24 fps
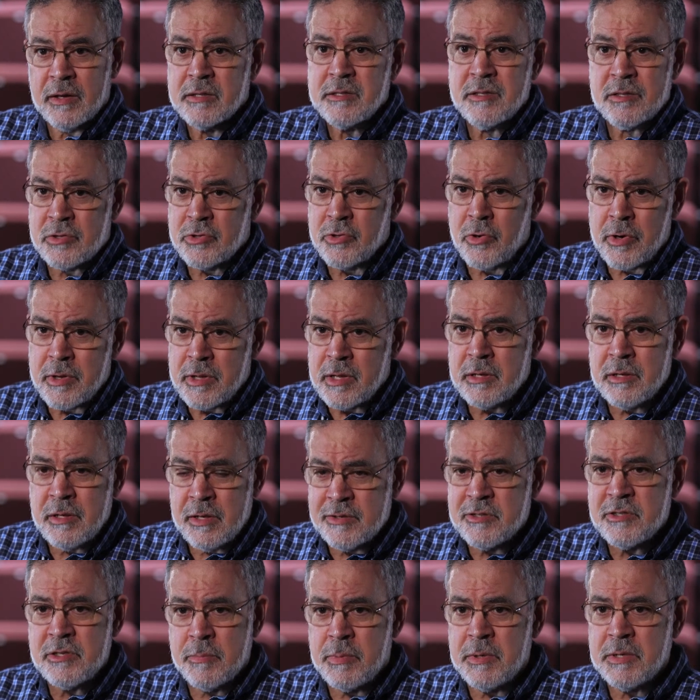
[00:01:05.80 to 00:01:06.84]
and it's a story that
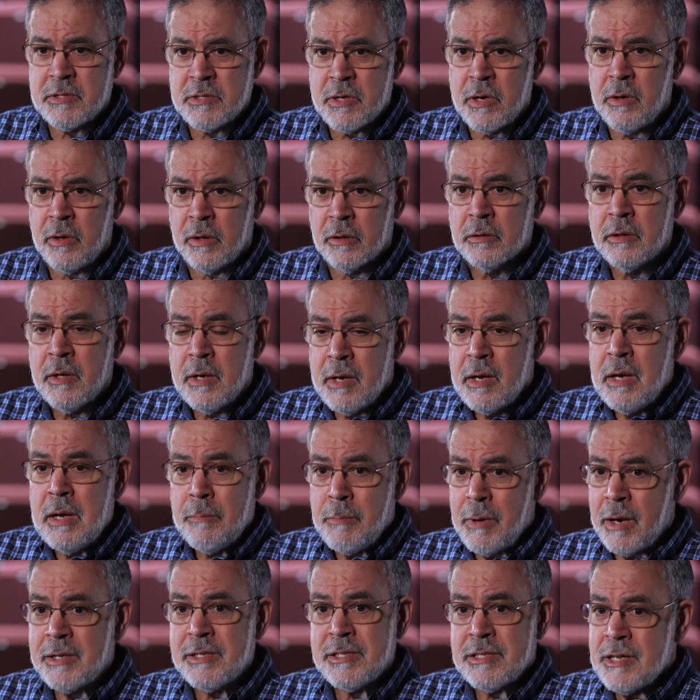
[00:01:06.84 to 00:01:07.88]
needs to be told,
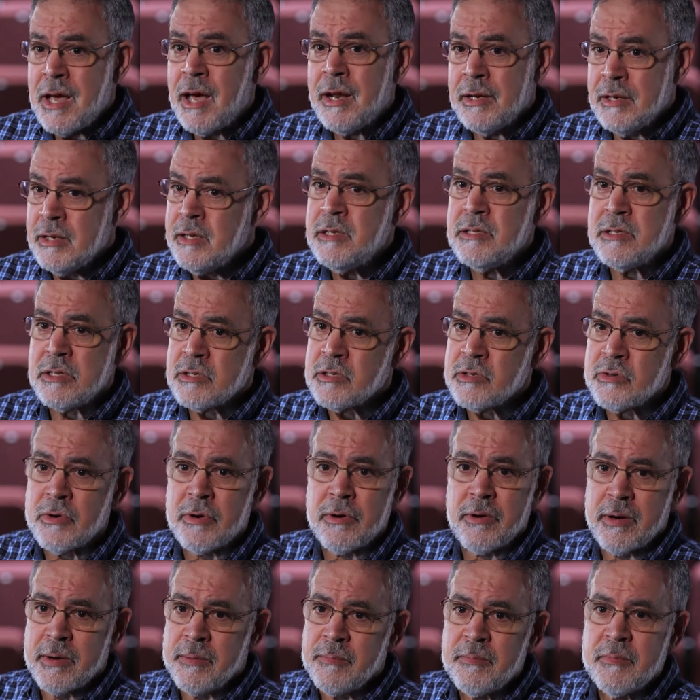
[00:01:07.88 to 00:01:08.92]
but it's not an easy
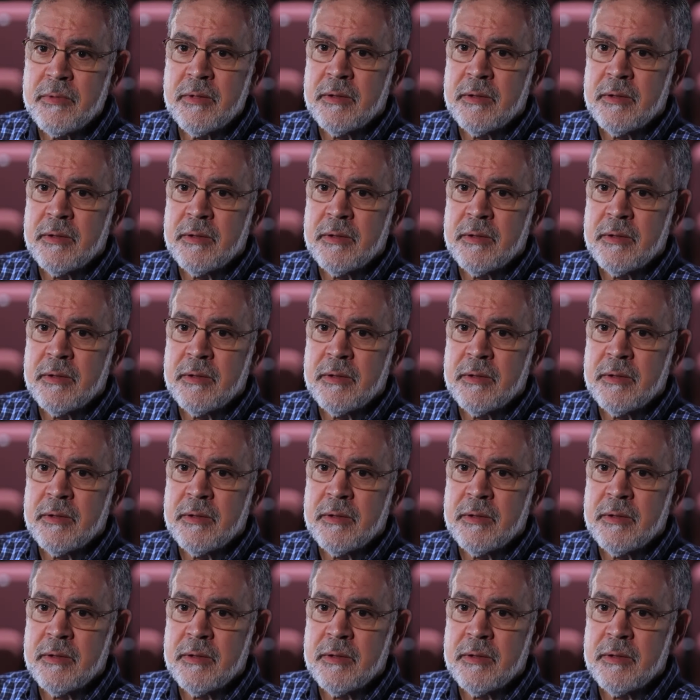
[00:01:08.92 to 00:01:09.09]
story.